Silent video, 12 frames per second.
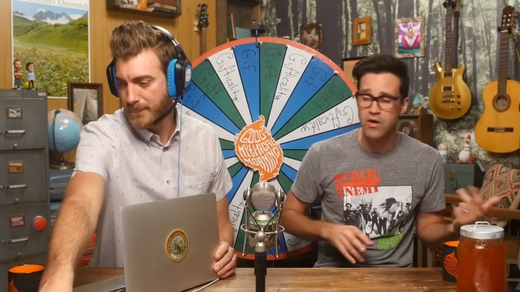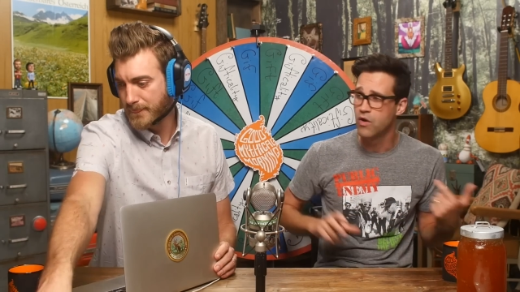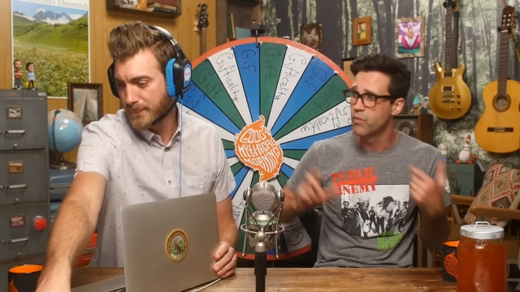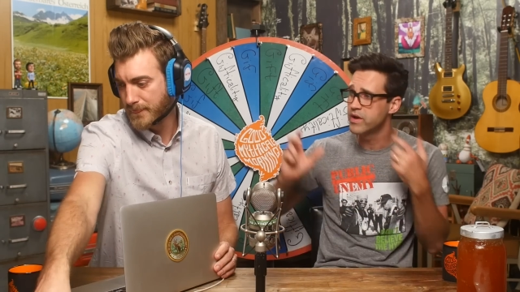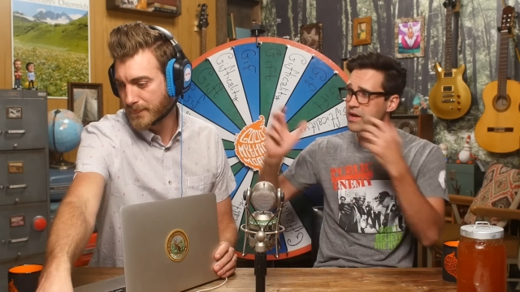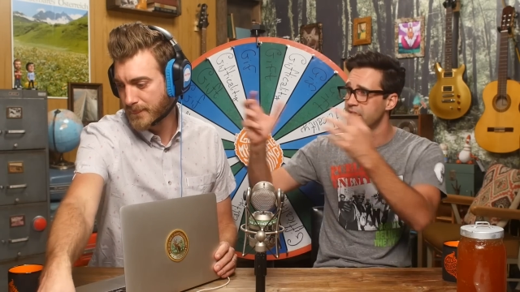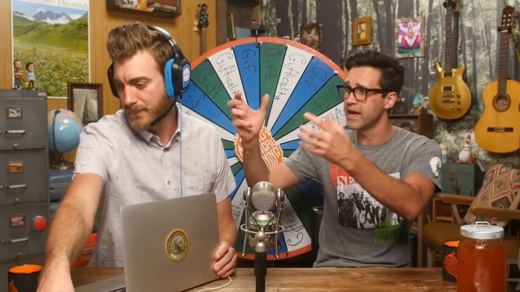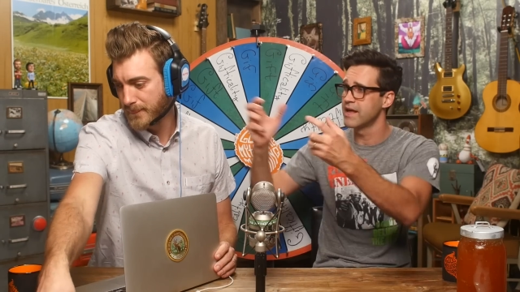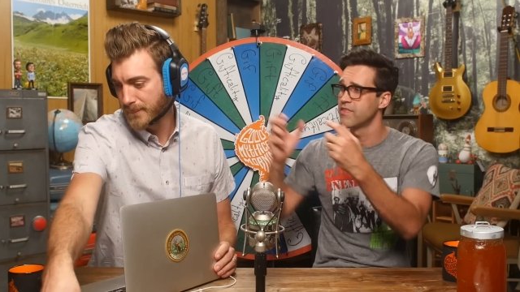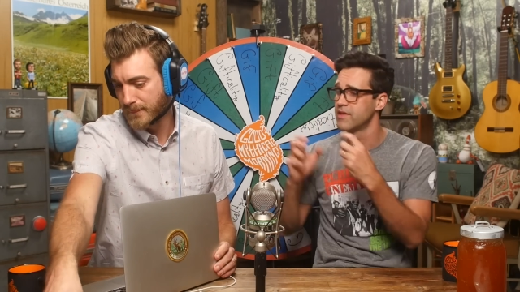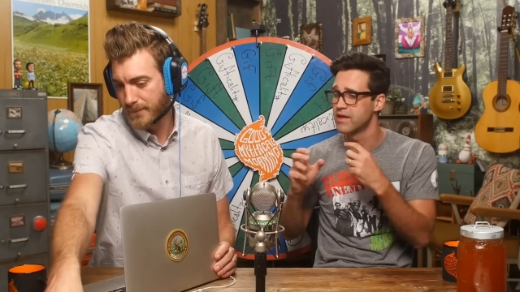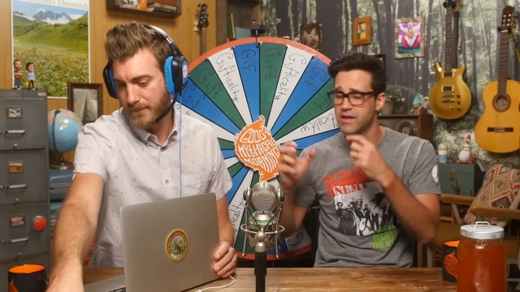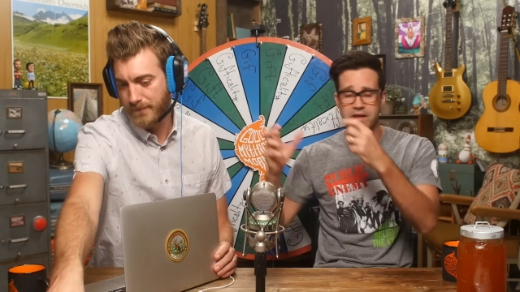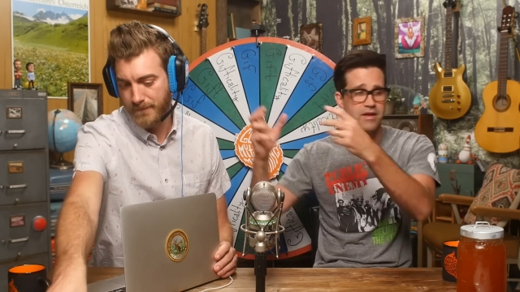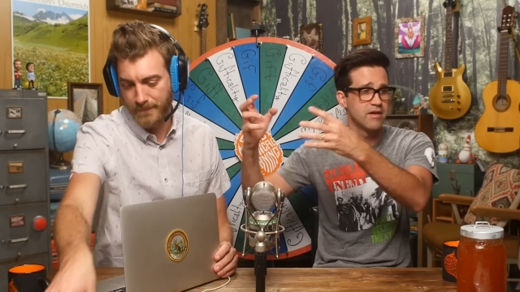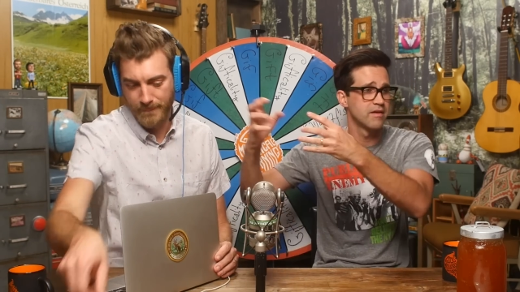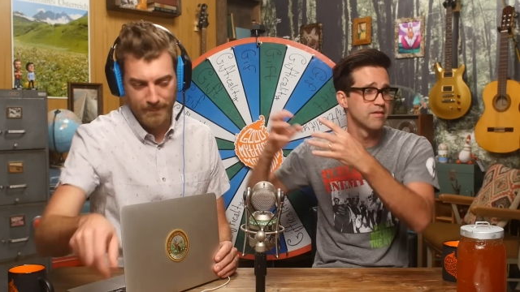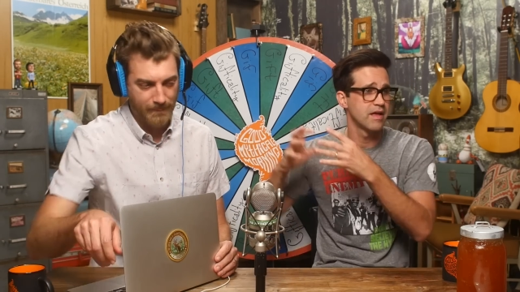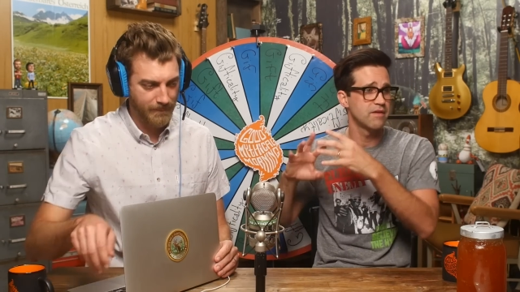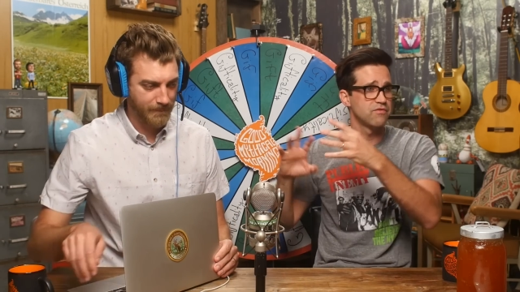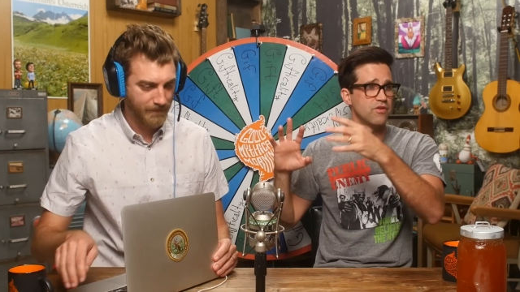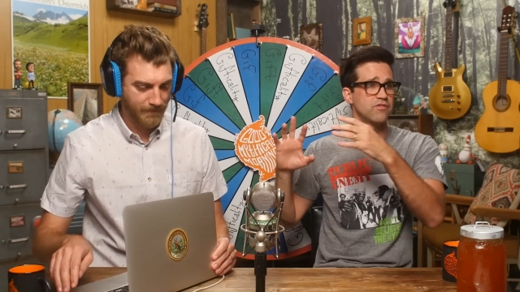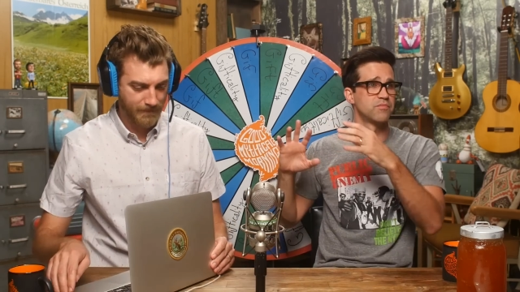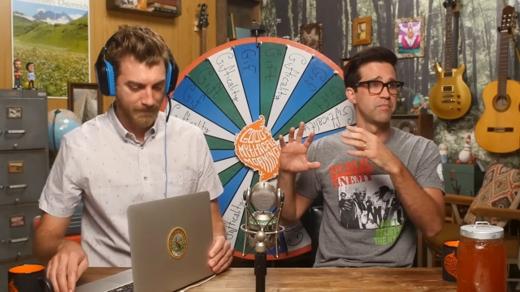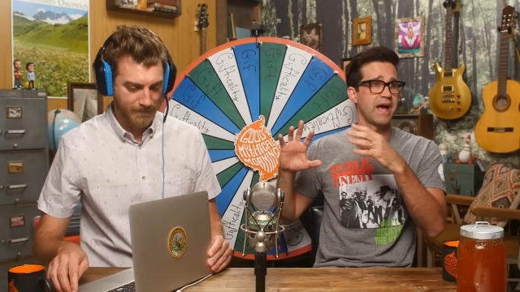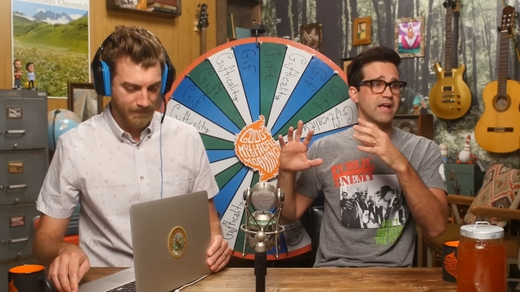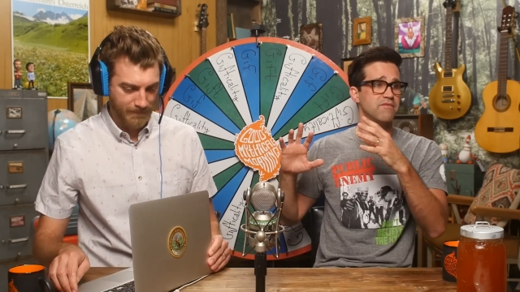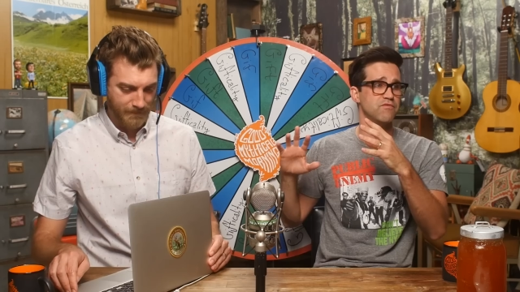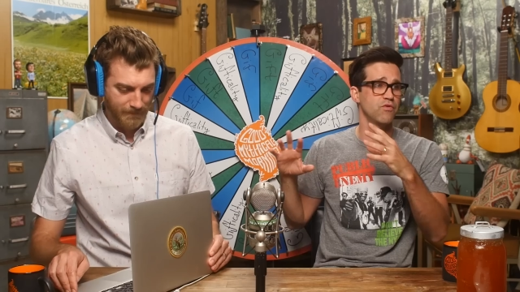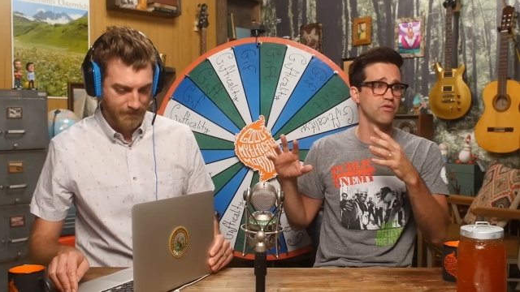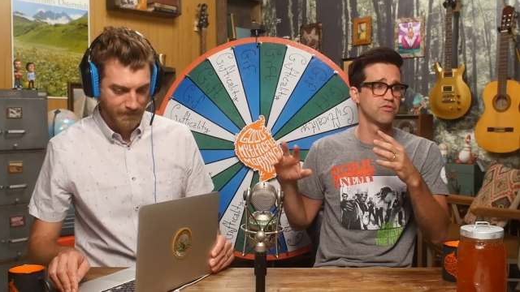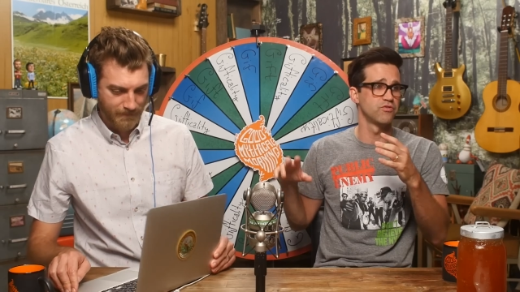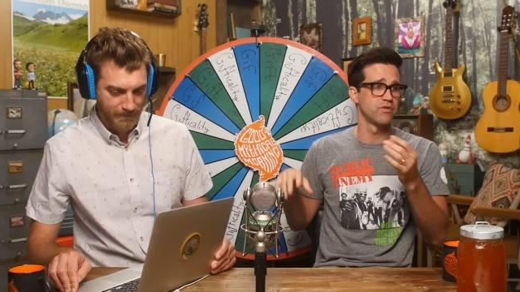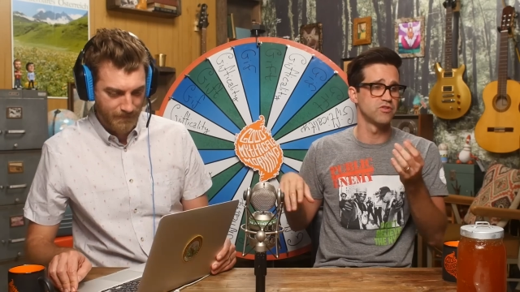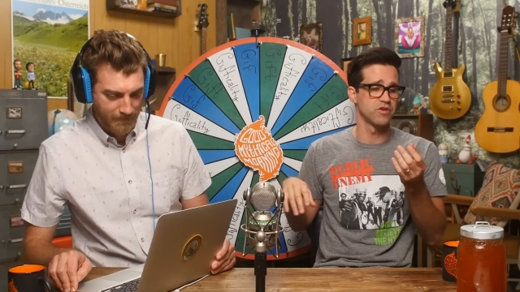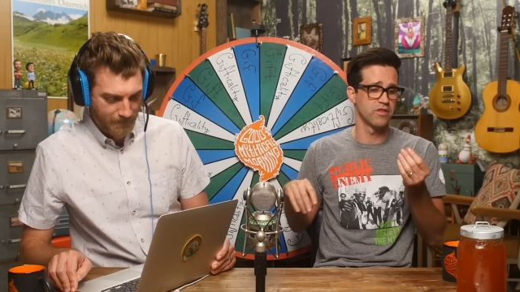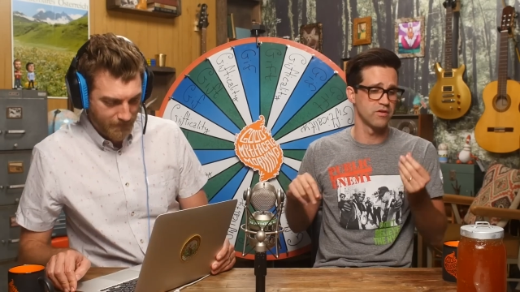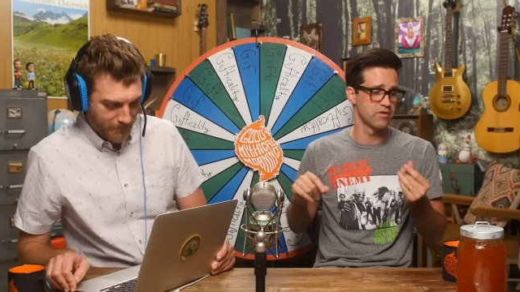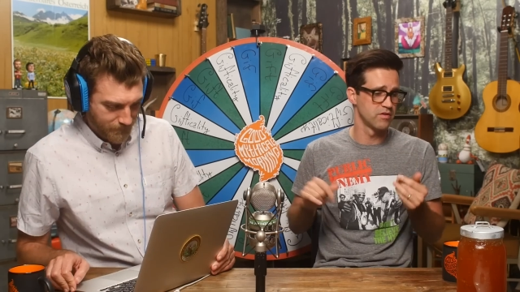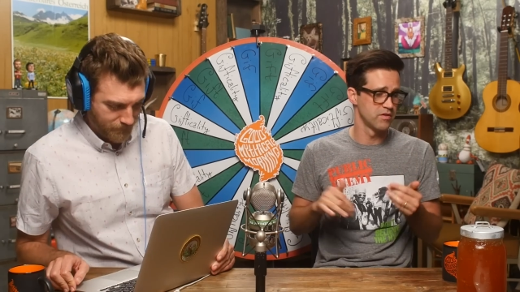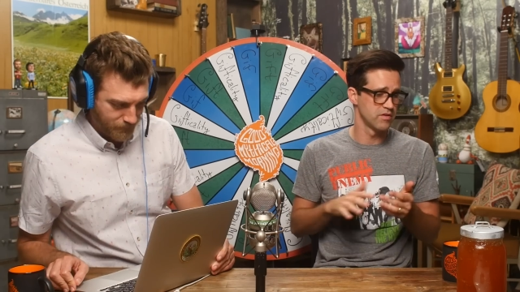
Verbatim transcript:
Speaker 1: Or are we gonna hand the headphones back and forth to each other